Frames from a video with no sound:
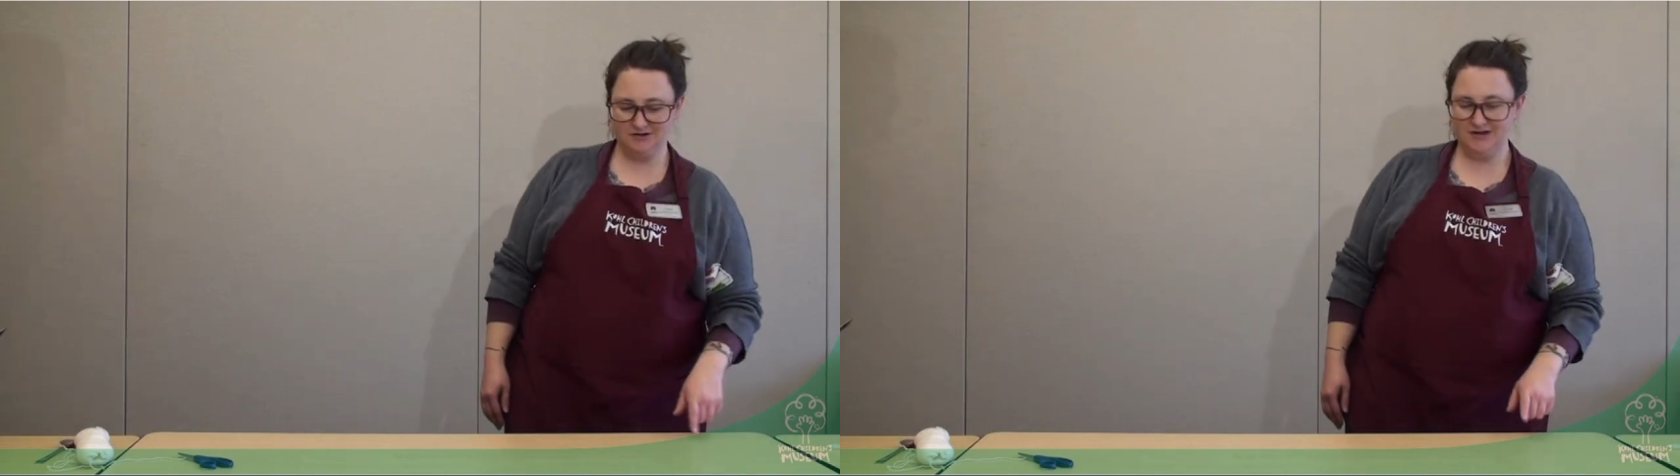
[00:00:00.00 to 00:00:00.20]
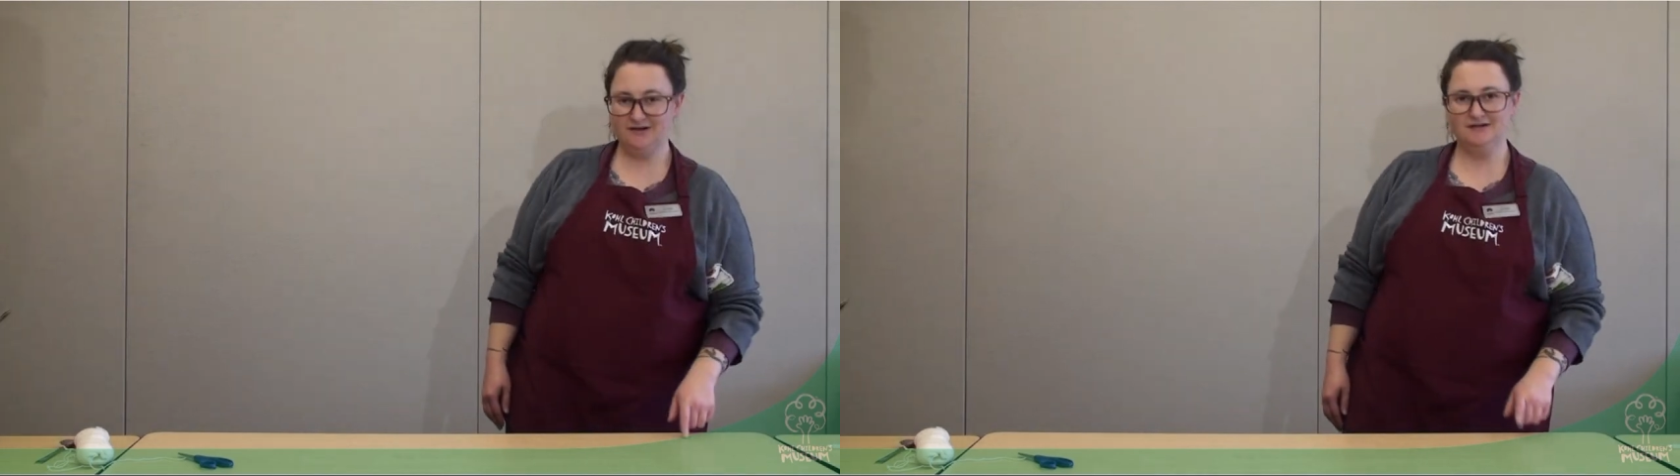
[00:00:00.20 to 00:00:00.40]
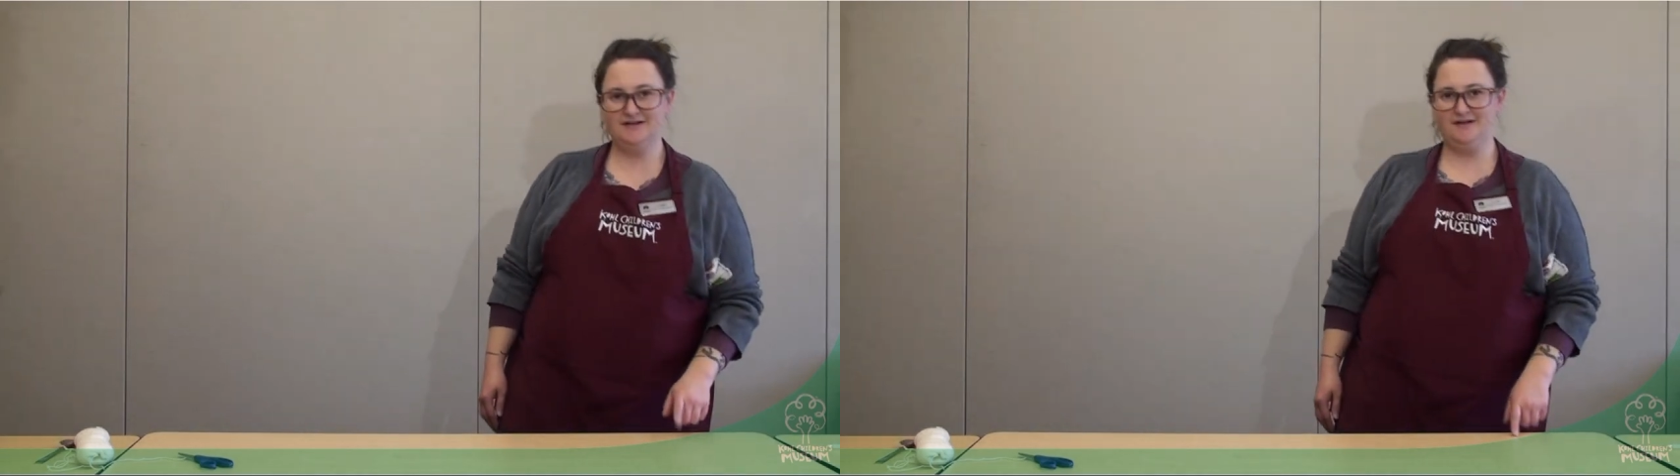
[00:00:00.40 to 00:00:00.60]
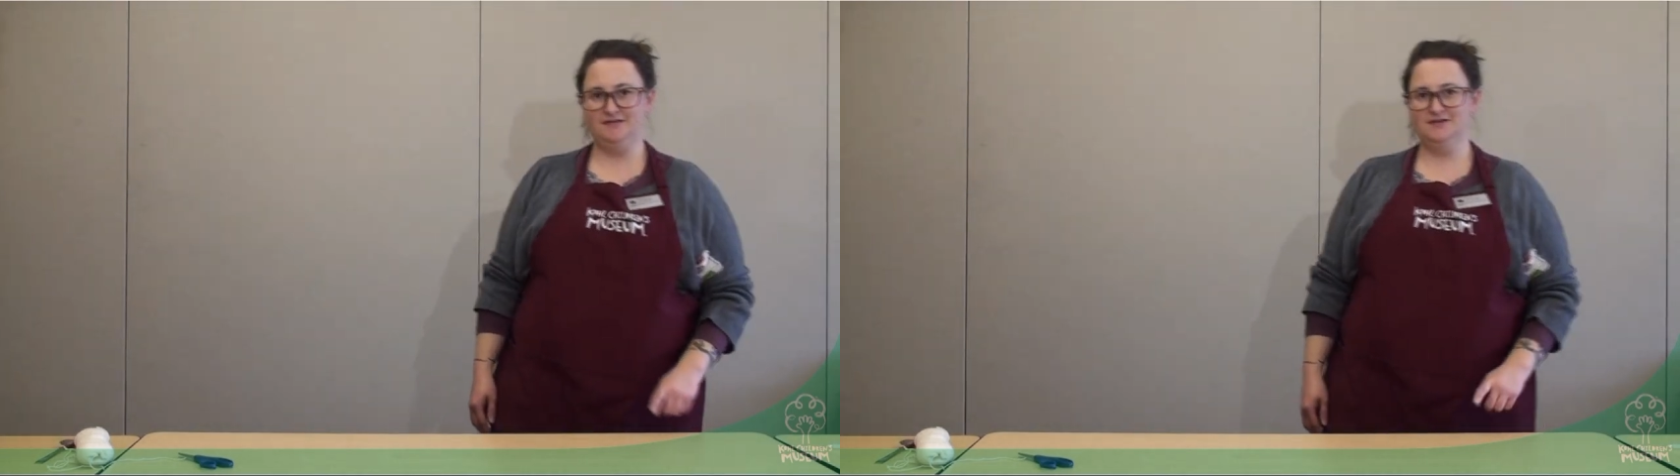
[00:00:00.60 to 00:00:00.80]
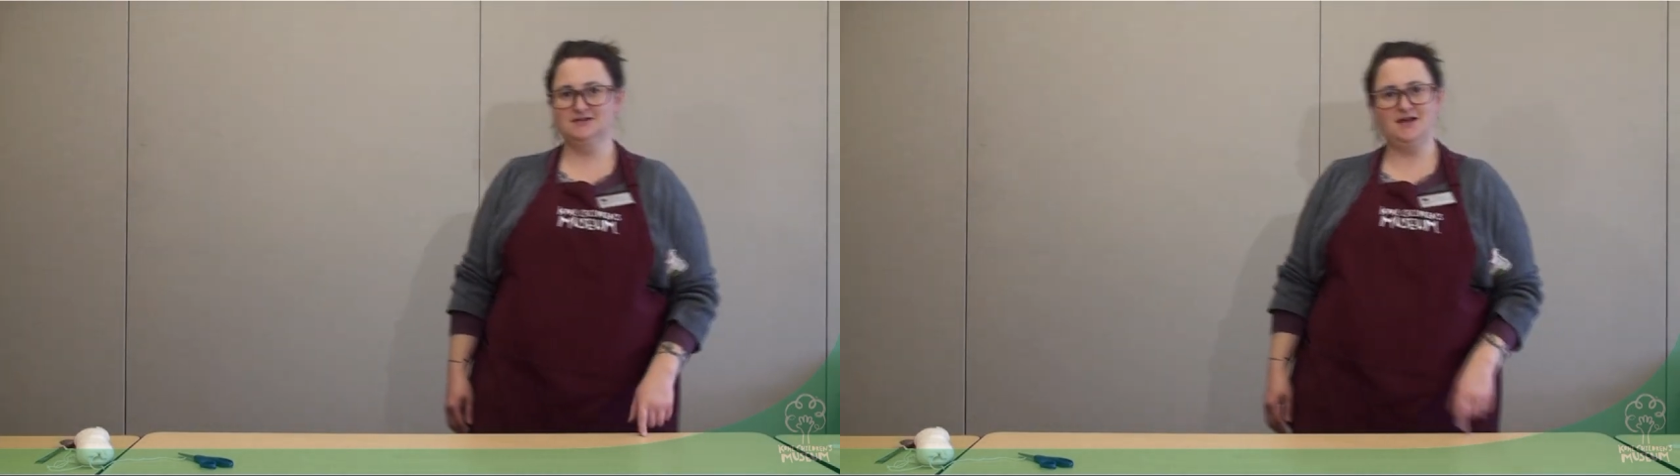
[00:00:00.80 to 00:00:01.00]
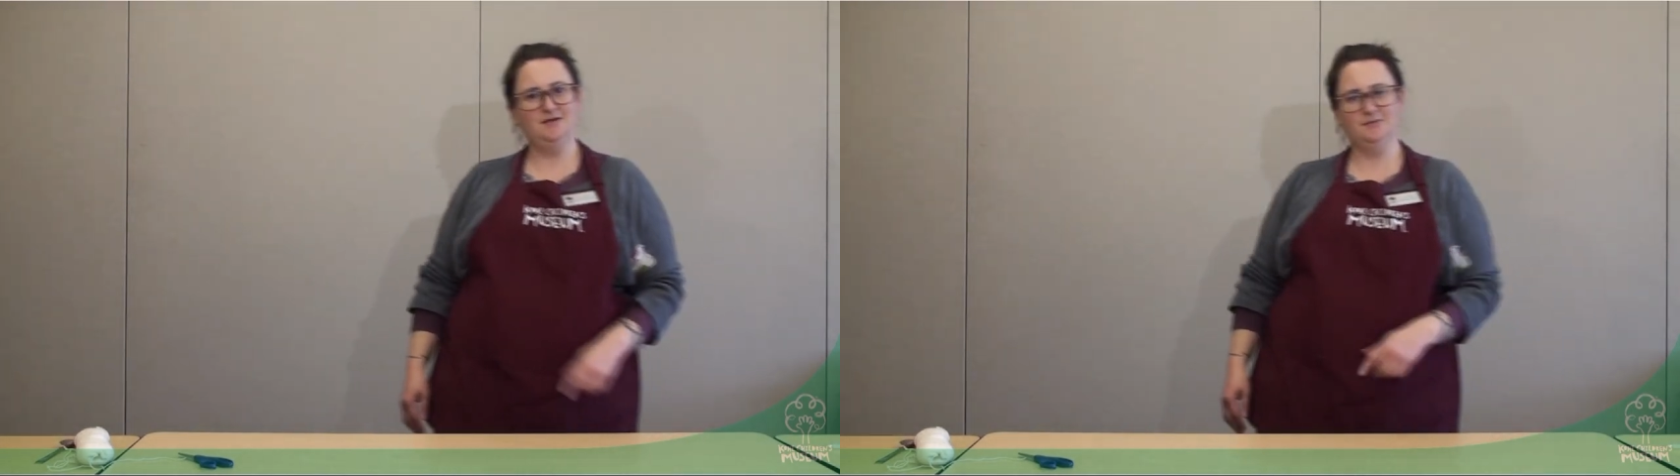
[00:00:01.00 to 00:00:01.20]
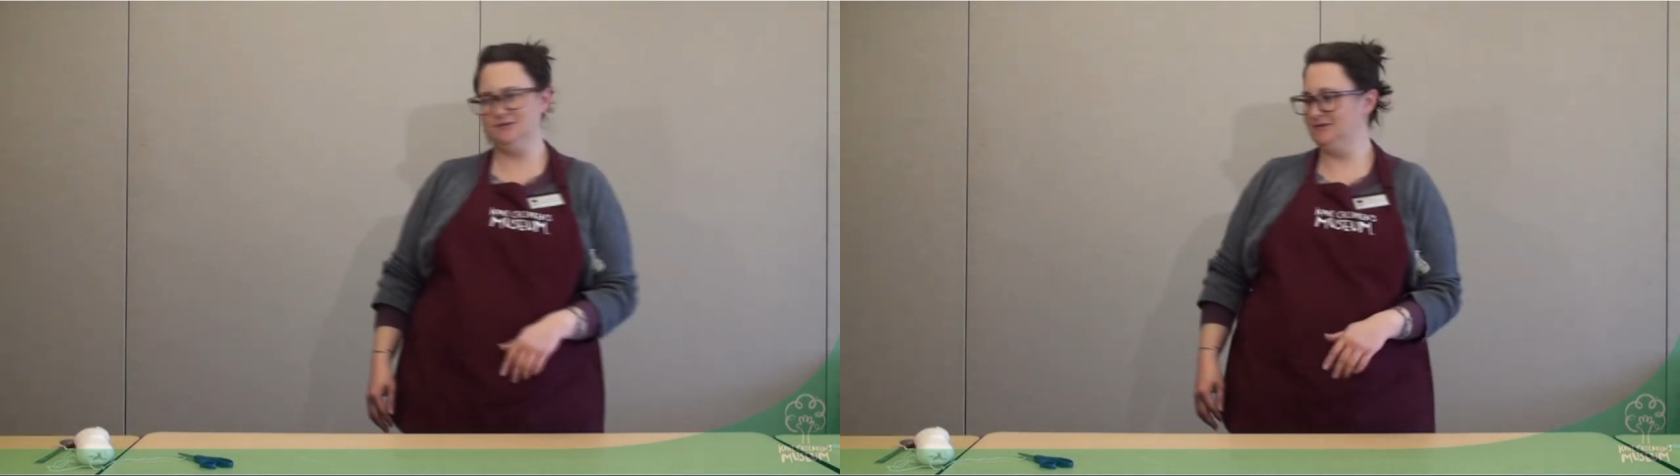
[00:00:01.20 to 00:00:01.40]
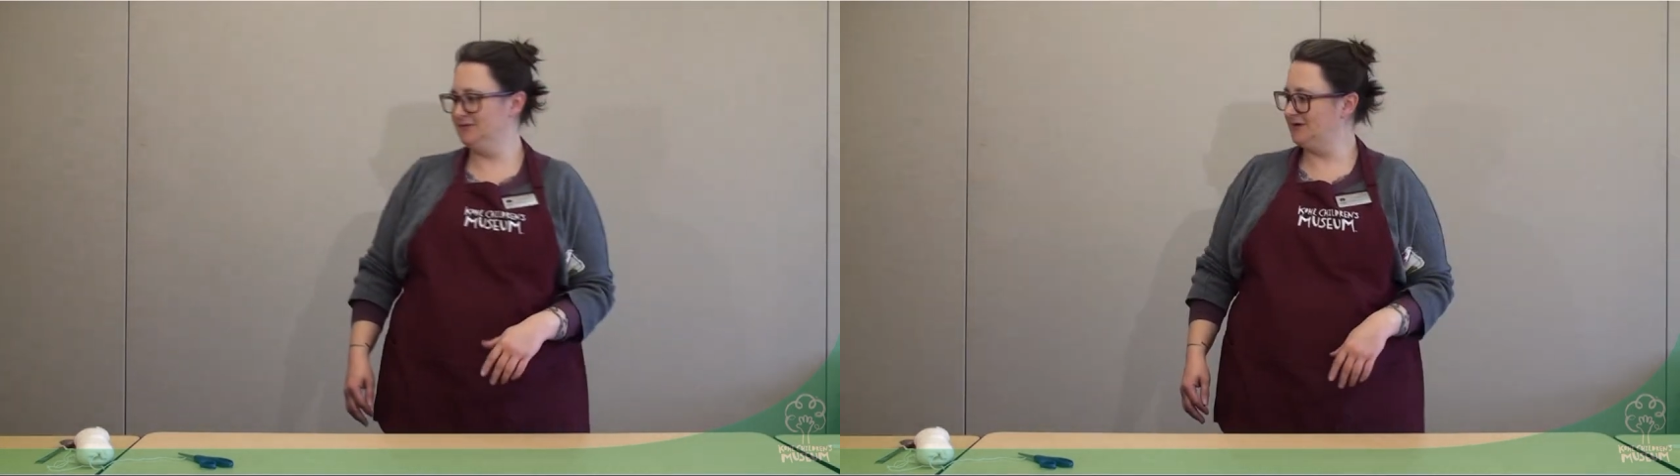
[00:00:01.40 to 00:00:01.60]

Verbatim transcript: your ear down on the table?